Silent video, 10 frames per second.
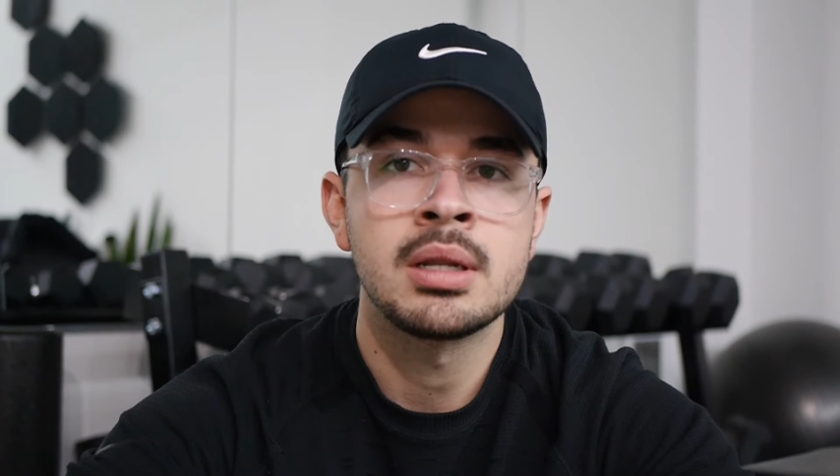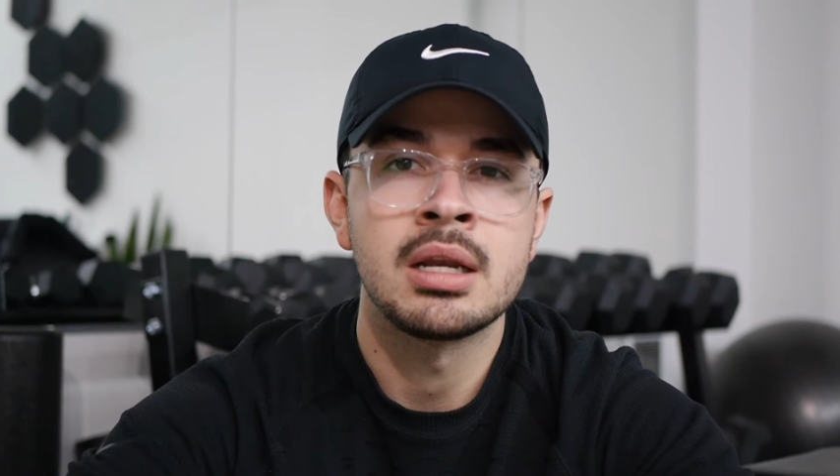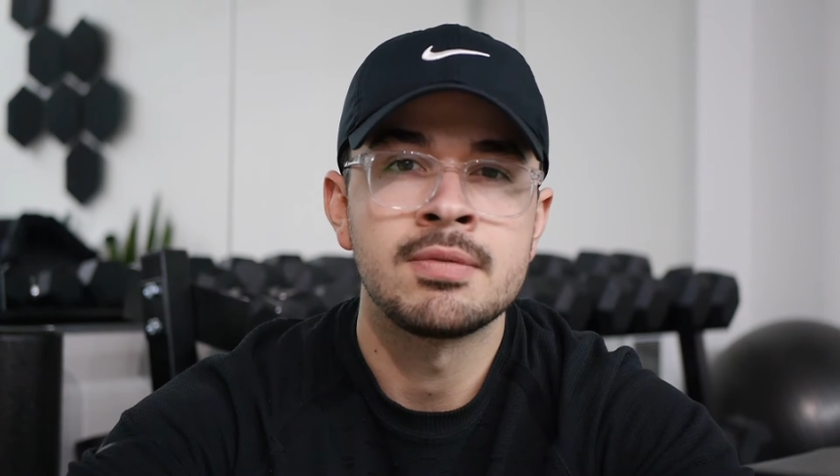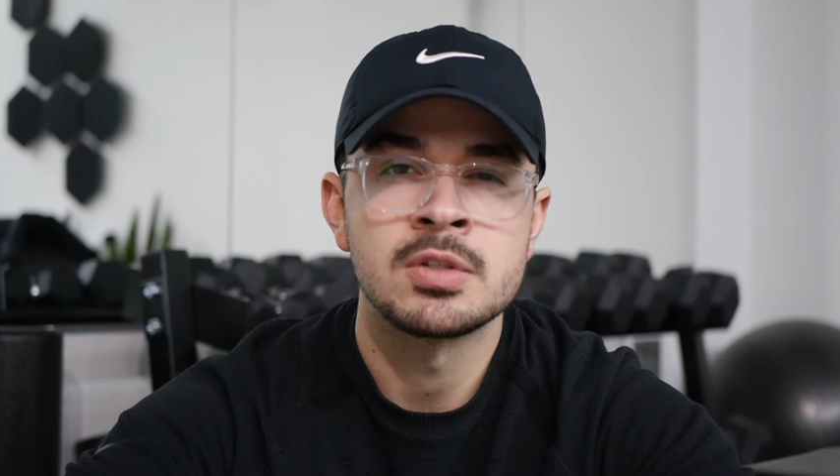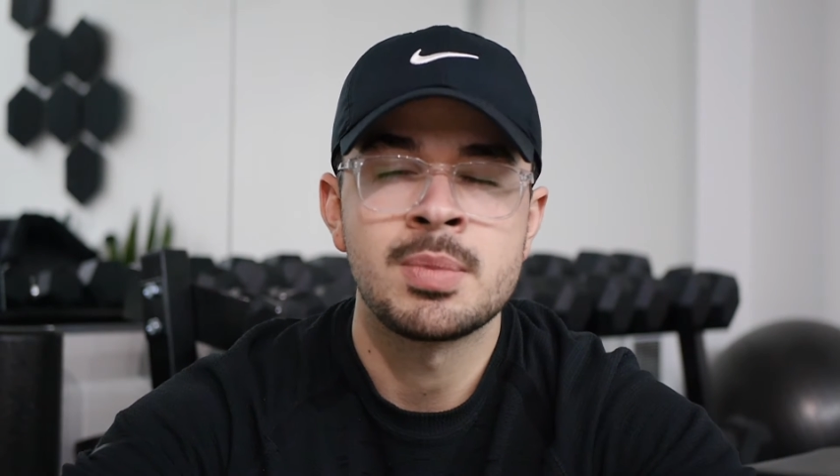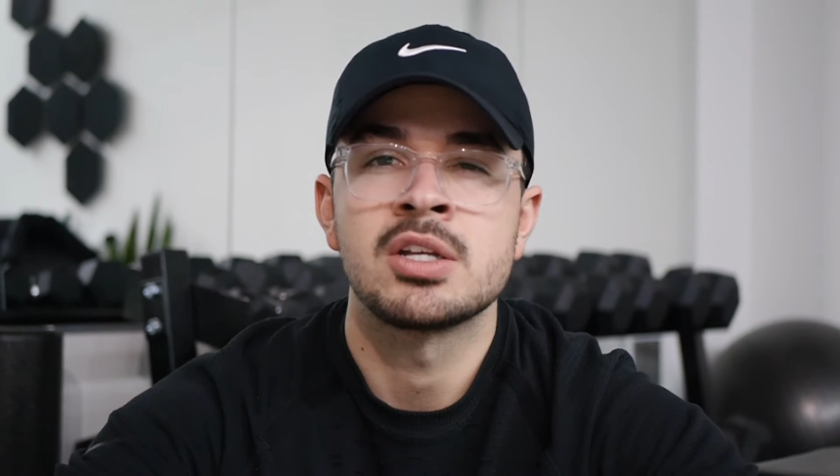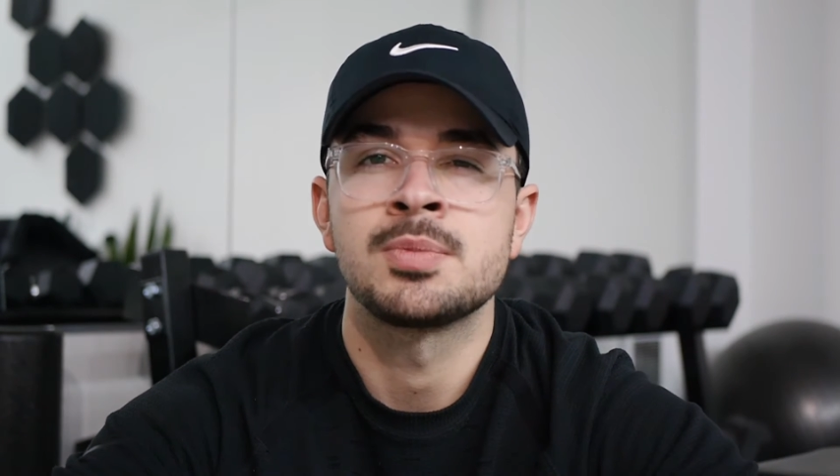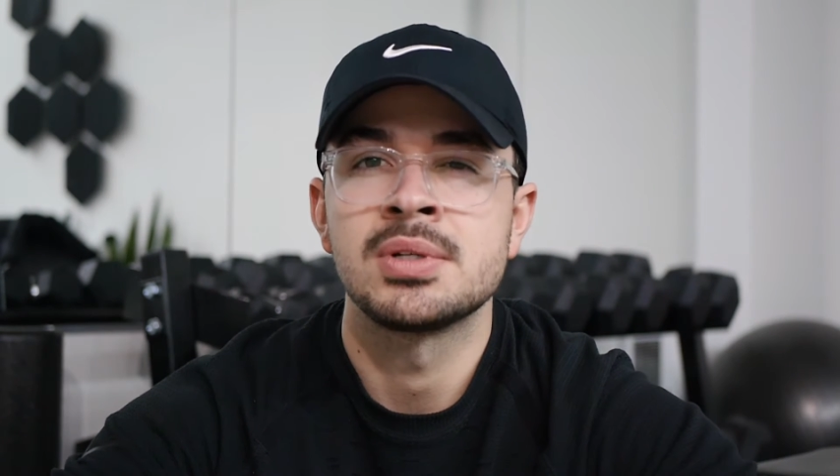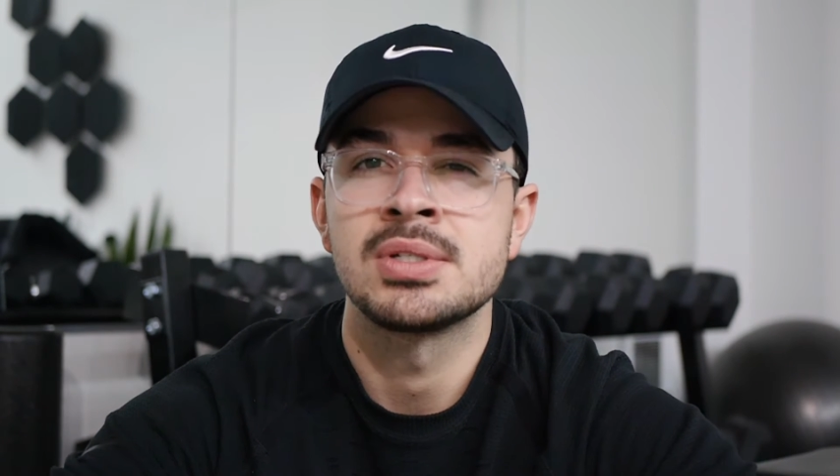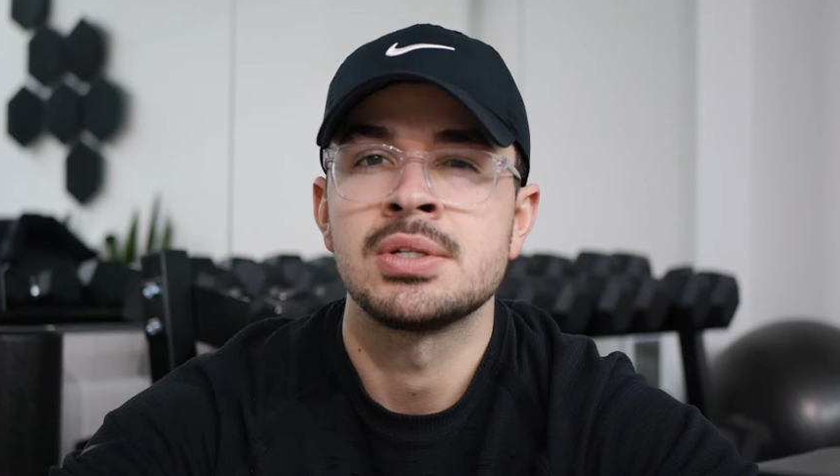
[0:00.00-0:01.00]
and if it's
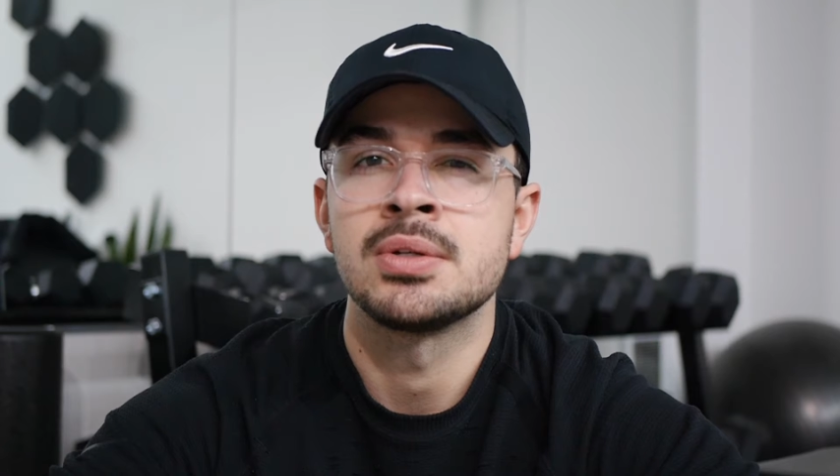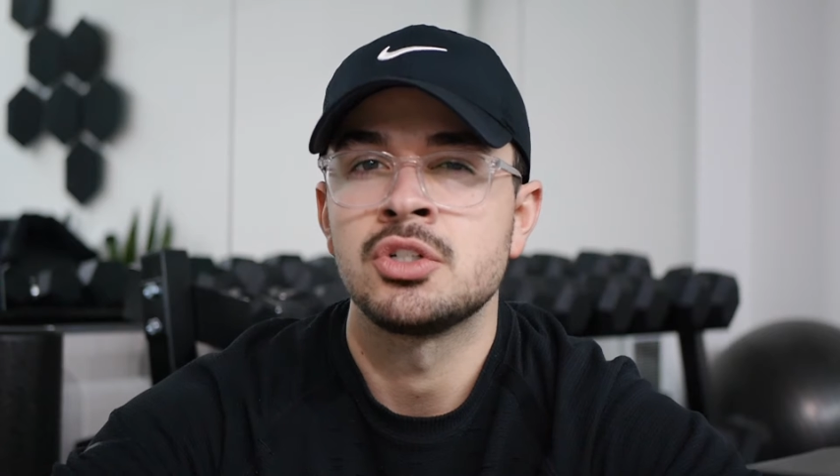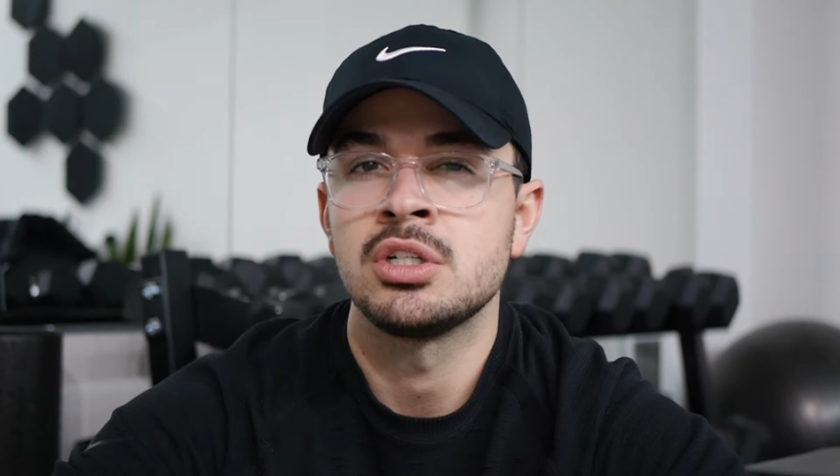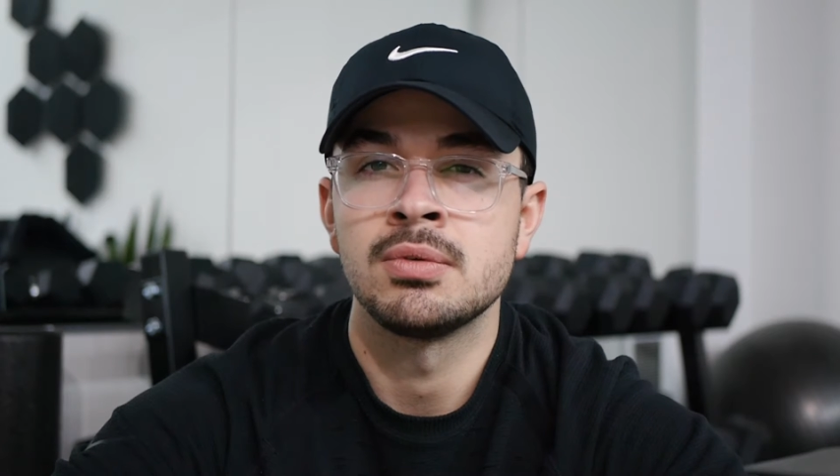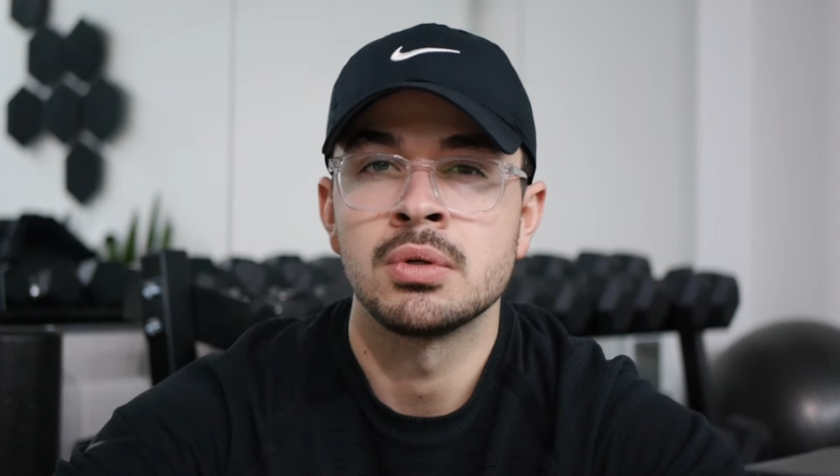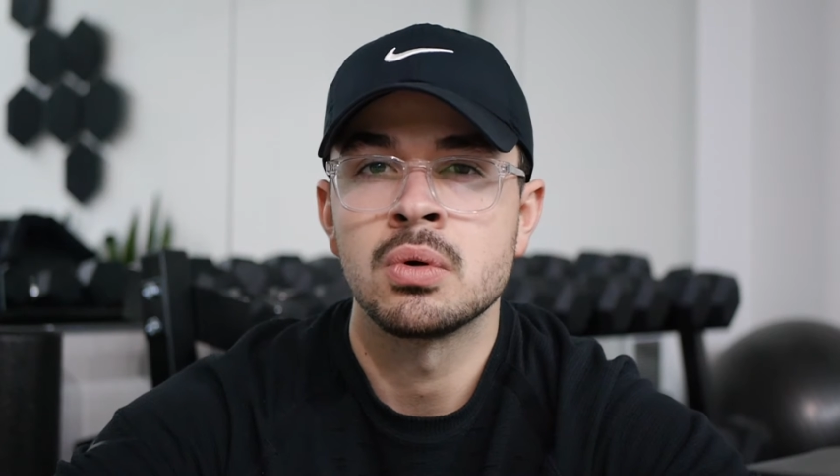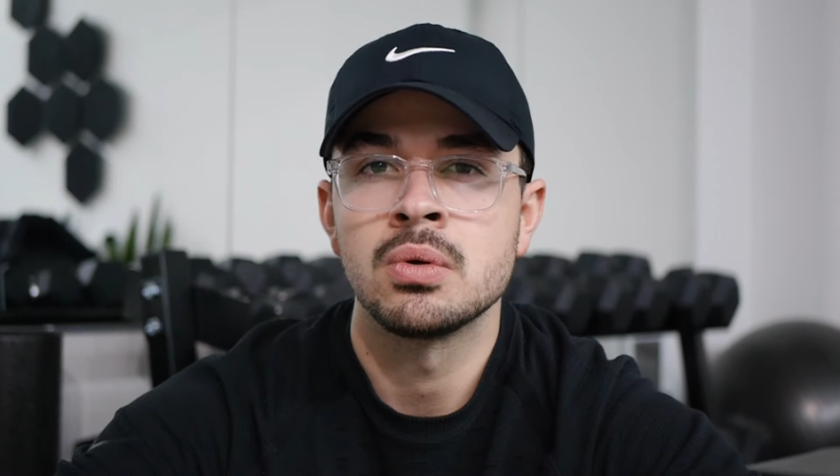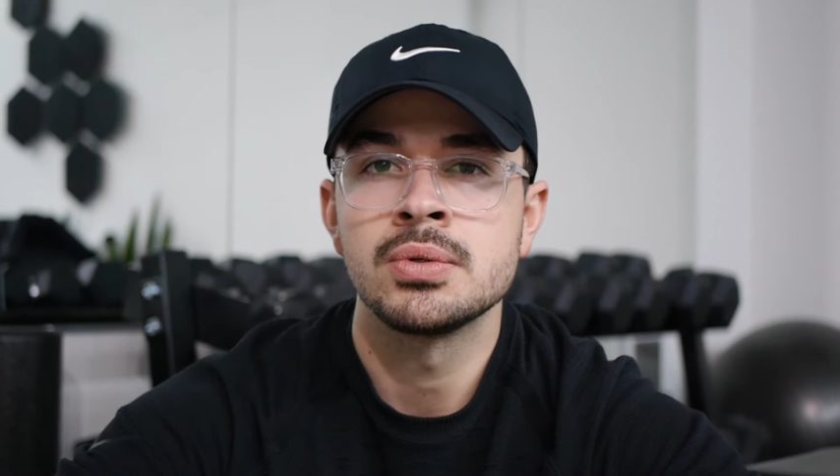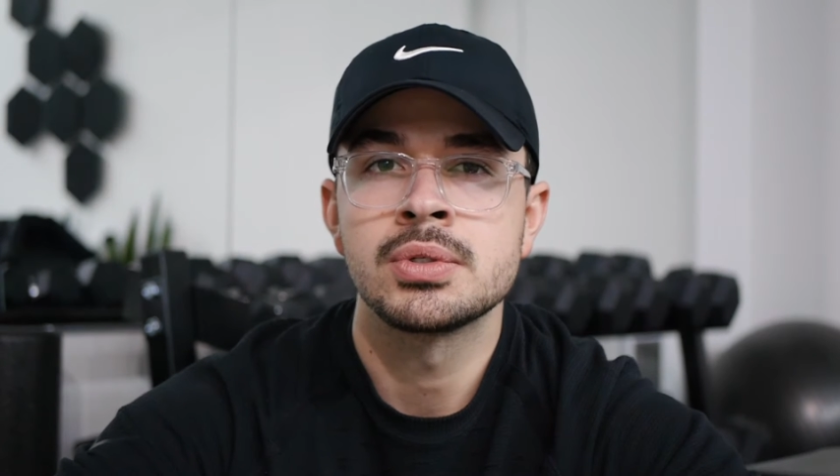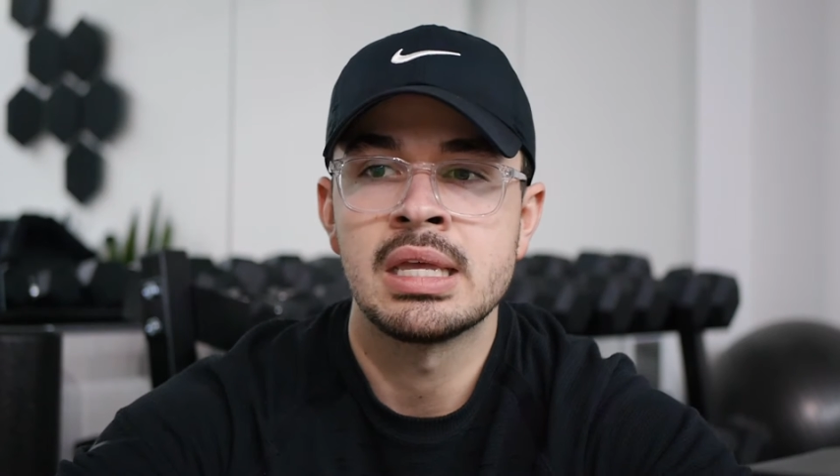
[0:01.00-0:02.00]
possible to still achieve your
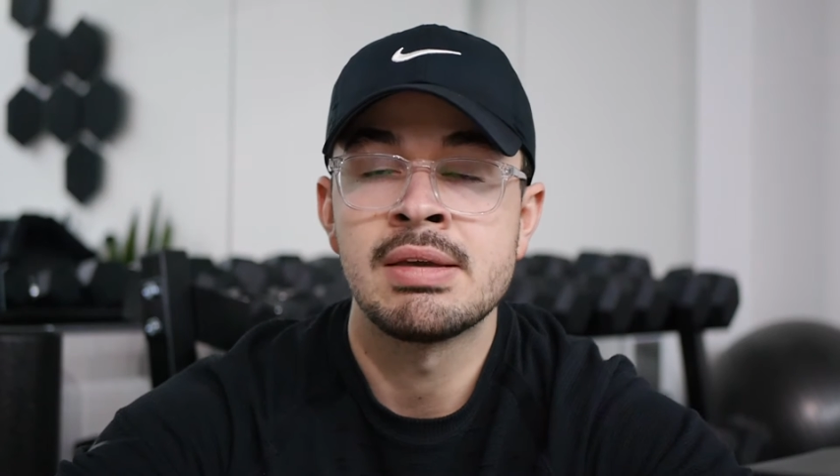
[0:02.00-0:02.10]
goals,